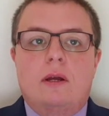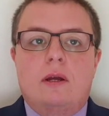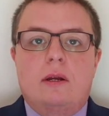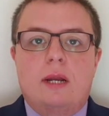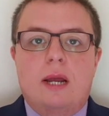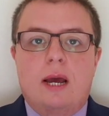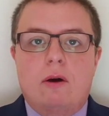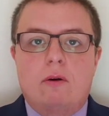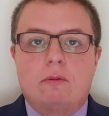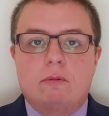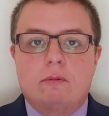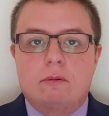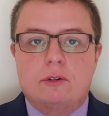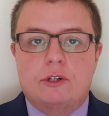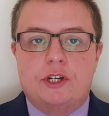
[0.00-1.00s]

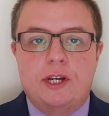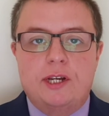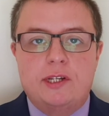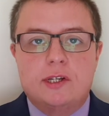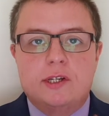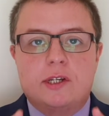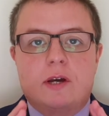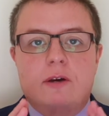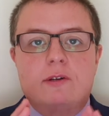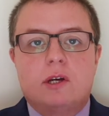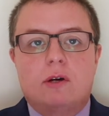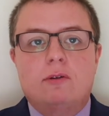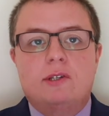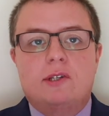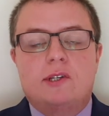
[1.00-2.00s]
Now, Jesus goes
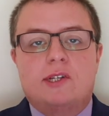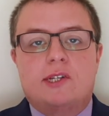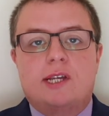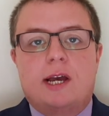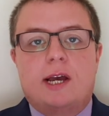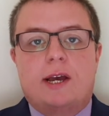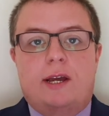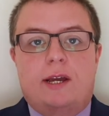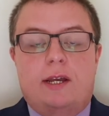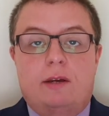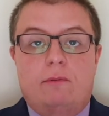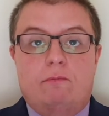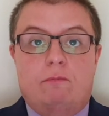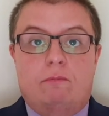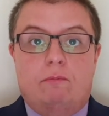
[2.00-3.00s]
on to say,
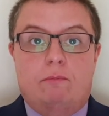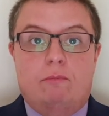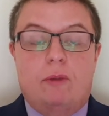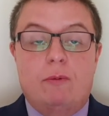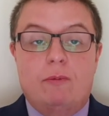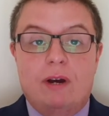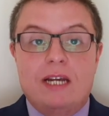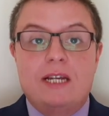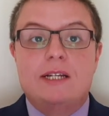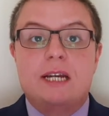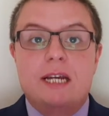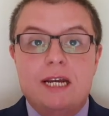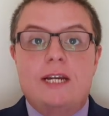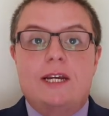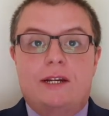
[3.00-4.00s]
you will
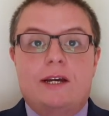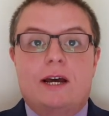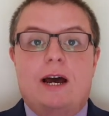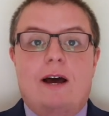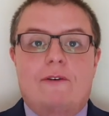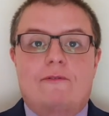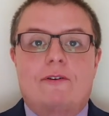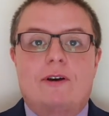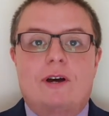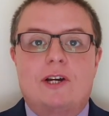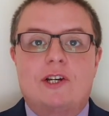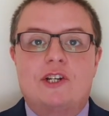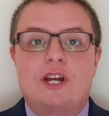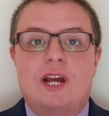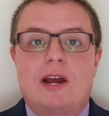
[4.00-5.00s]
indeed have a
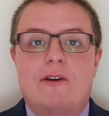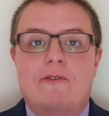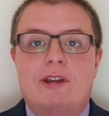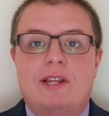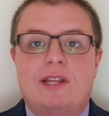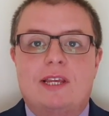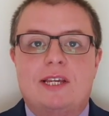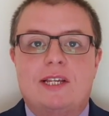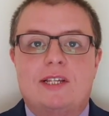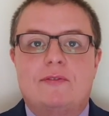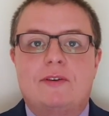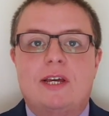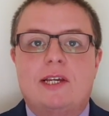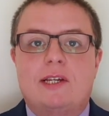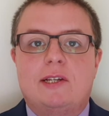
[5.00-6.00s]
share in these
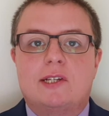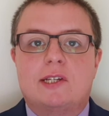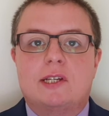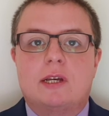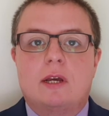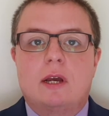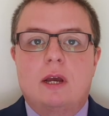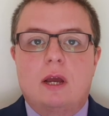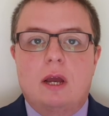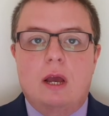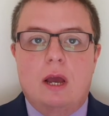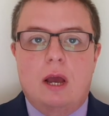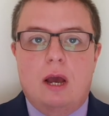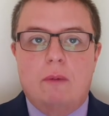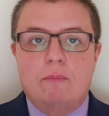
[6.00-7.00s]
things.
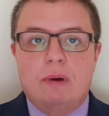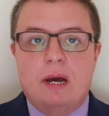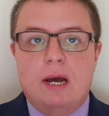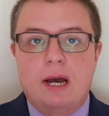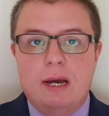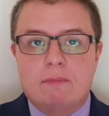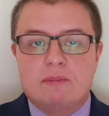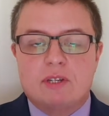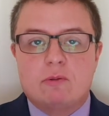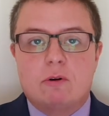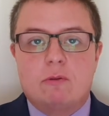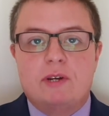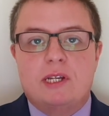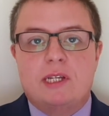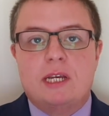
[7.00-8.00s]
And perhaps
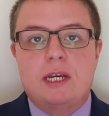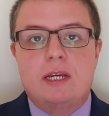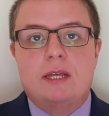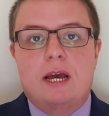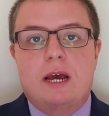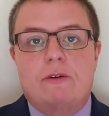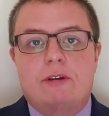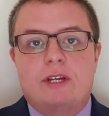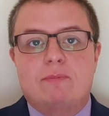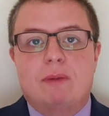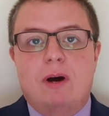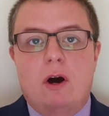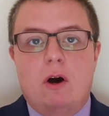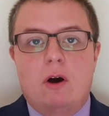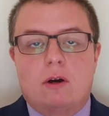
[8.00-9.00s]
what we see there is
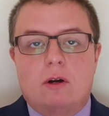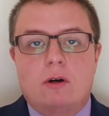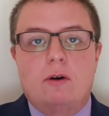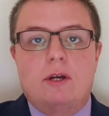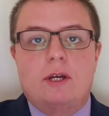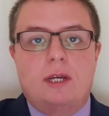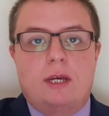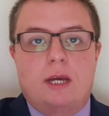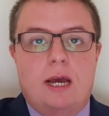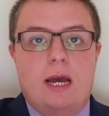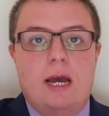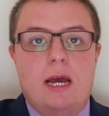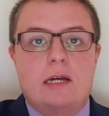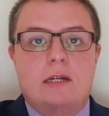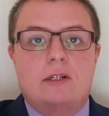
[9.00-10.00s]
Mark looking
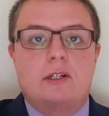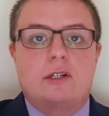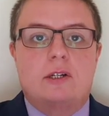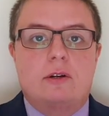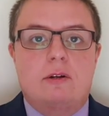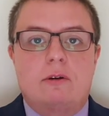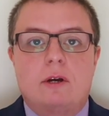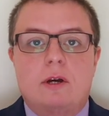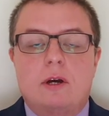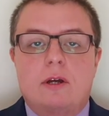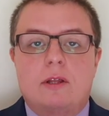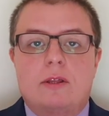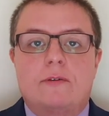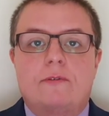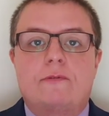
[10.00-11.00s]
ahead to
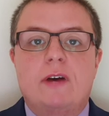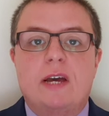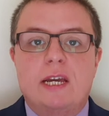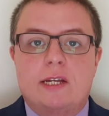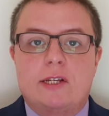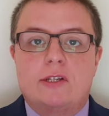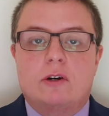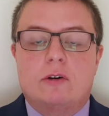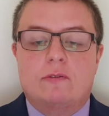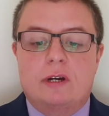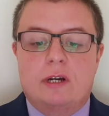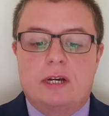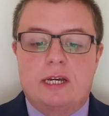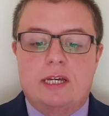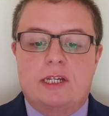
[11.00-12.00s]
the fate of
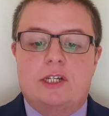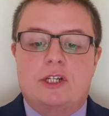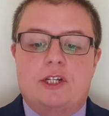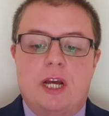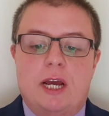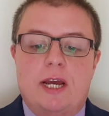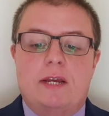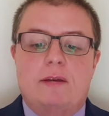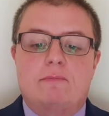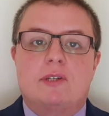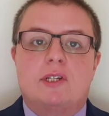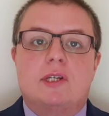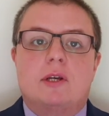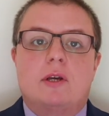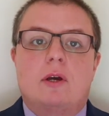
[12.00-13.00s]
at least
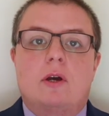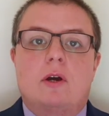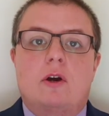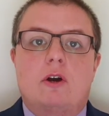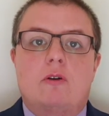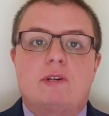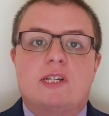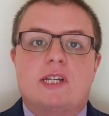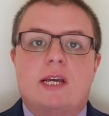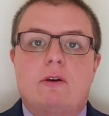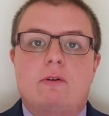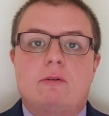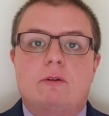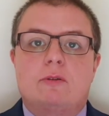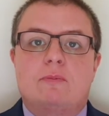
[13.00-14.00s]
James, who was
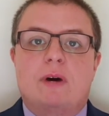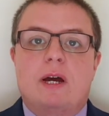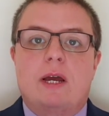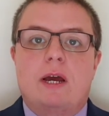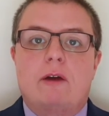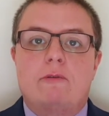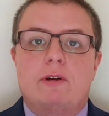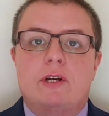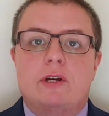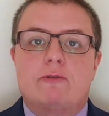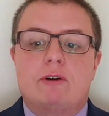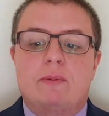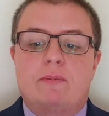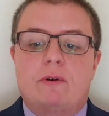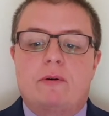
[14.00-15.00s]
killed by Herod
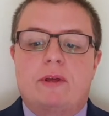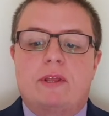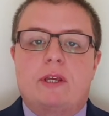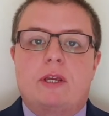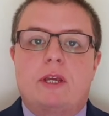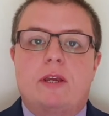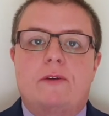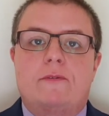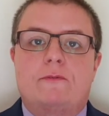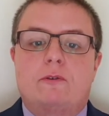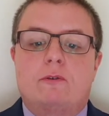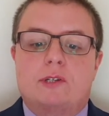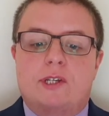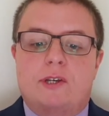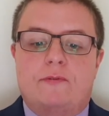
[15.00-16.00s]
Agrippa in the year
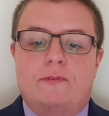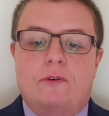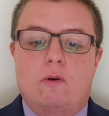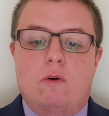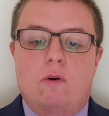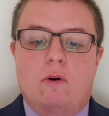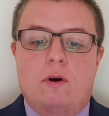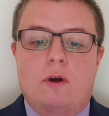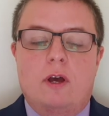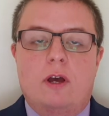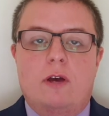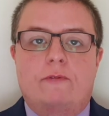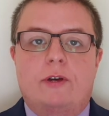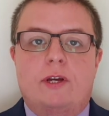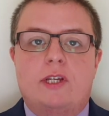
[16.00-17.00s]
44
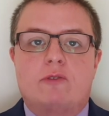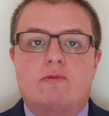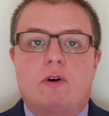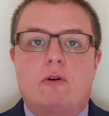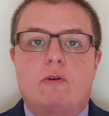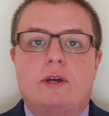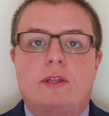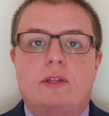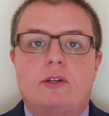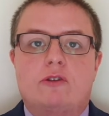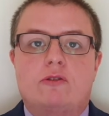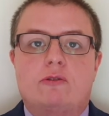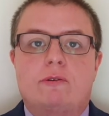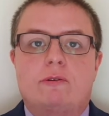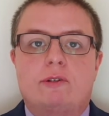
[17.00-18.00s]
for his role in the
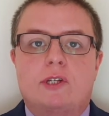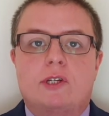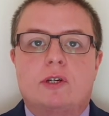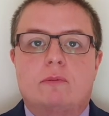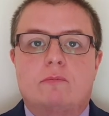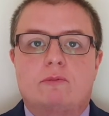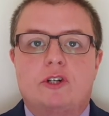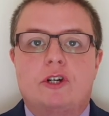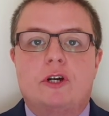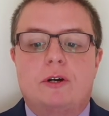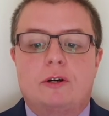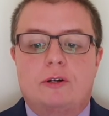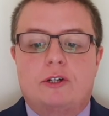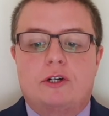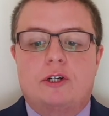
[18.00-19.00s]
Jerusalem
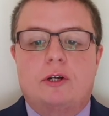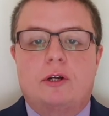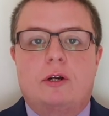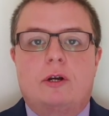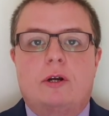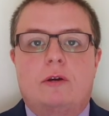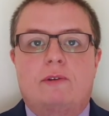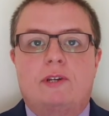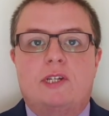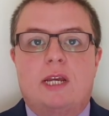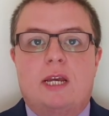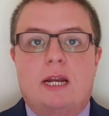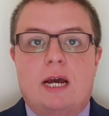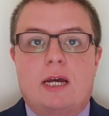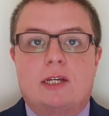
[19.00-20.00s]
church. We
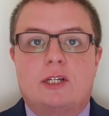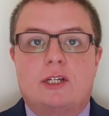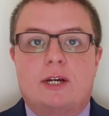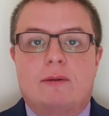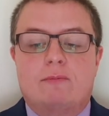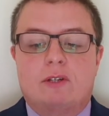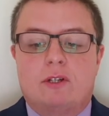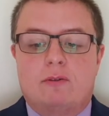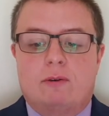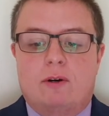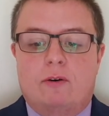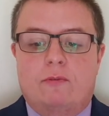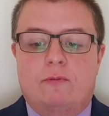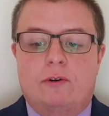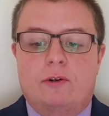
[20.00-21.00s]
see in Acts chapter
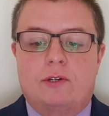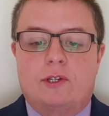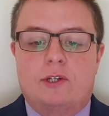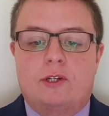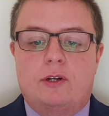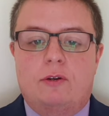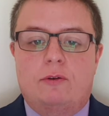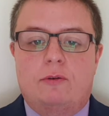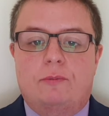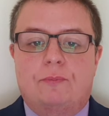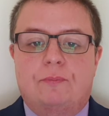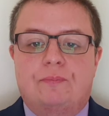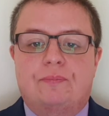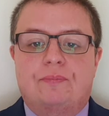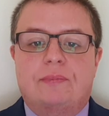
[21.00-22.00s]
12, verse 2.
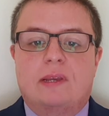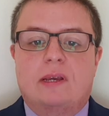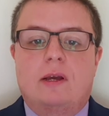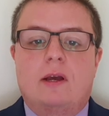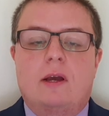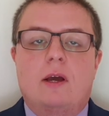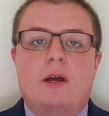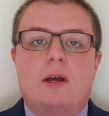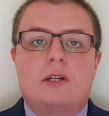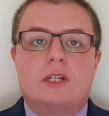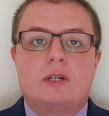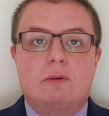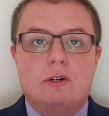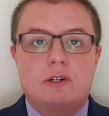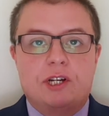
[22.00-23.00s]

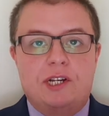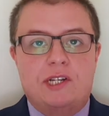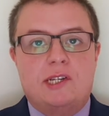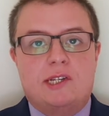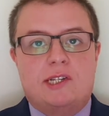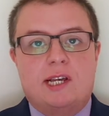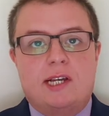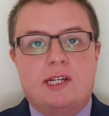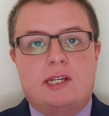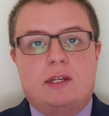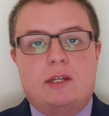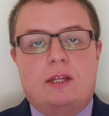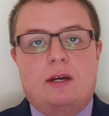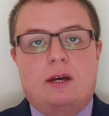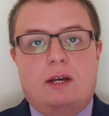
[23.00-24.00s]
So what Jesus says
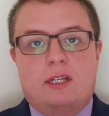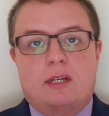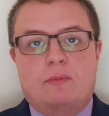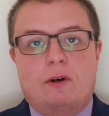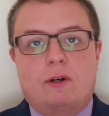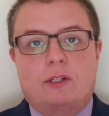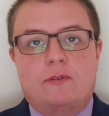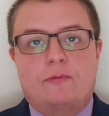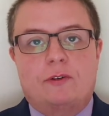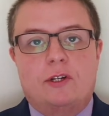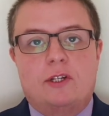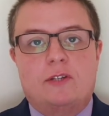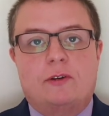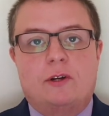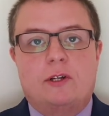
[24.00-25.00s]
at the latter part of
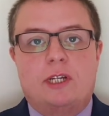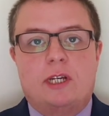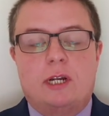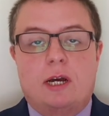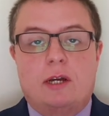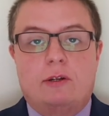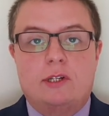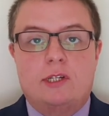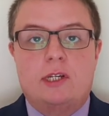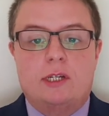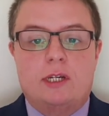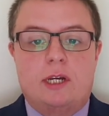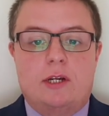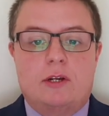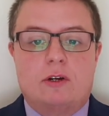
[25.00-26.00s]
verse 39 does
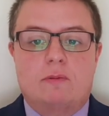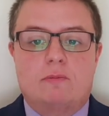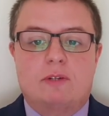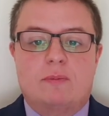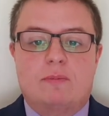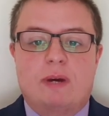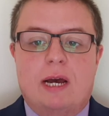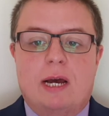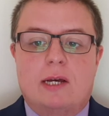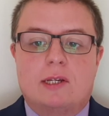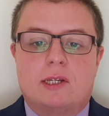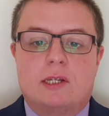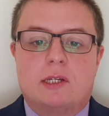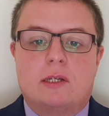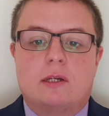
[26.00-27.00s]
indeed come to
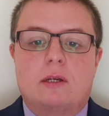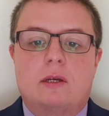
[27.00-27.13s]
pass.